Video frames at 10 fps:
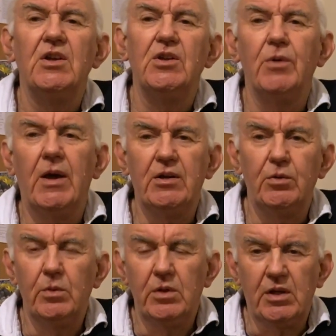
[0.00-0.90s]
you had a
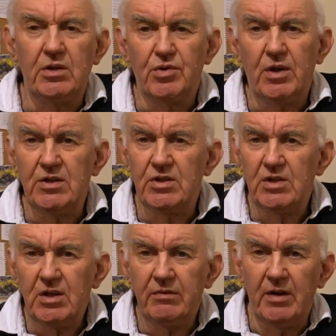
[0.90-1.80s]
working
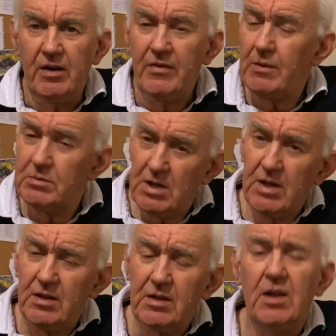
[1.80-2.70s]
transceiver. And that was
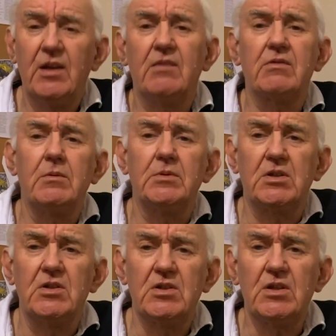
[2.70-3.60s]
how the K3 was
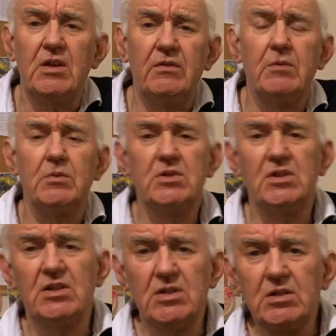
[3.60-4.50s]
conceived. It was
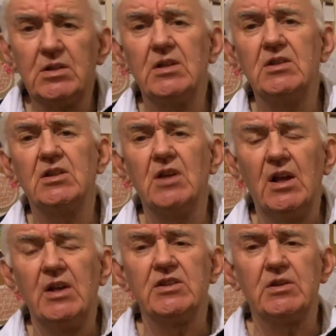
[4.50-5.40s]
designed
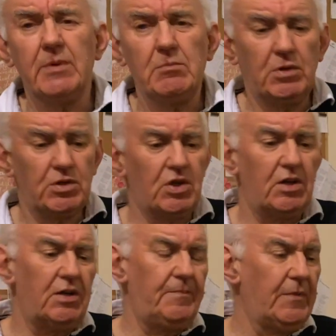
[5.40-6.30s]
to be
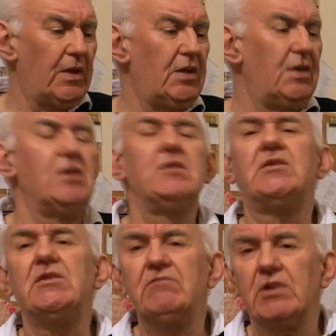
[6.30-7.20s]
modular,
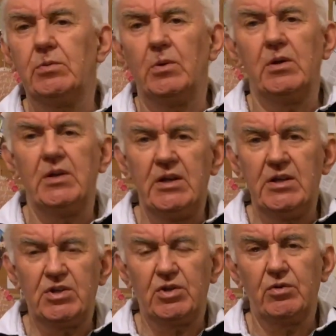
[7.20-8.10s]
didn't require any
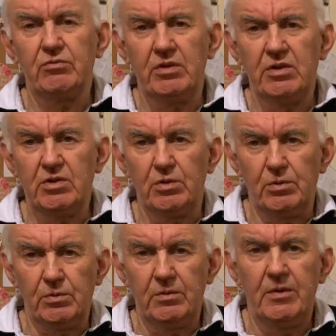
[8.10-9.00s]
soldering at
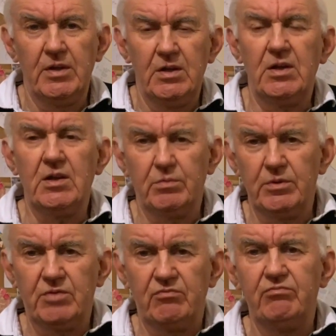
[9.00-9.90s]
all. It
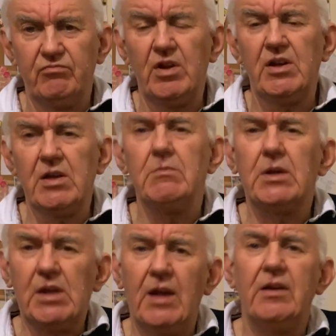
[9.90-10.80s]
was really a
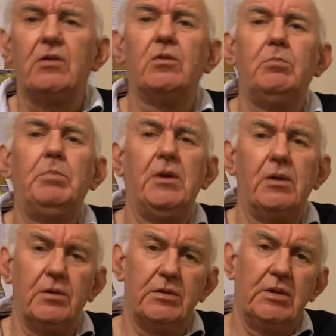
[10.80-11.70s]
mechanical
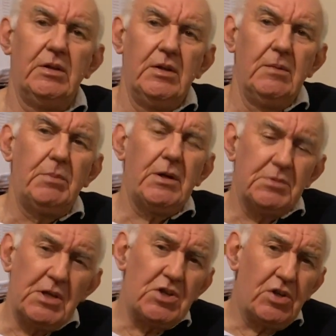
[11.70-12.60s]
build. But it
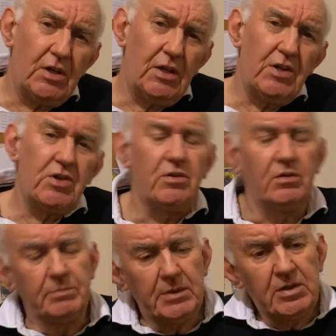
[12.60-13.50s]
was
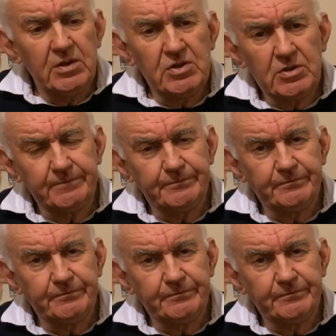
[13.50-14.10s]
educational because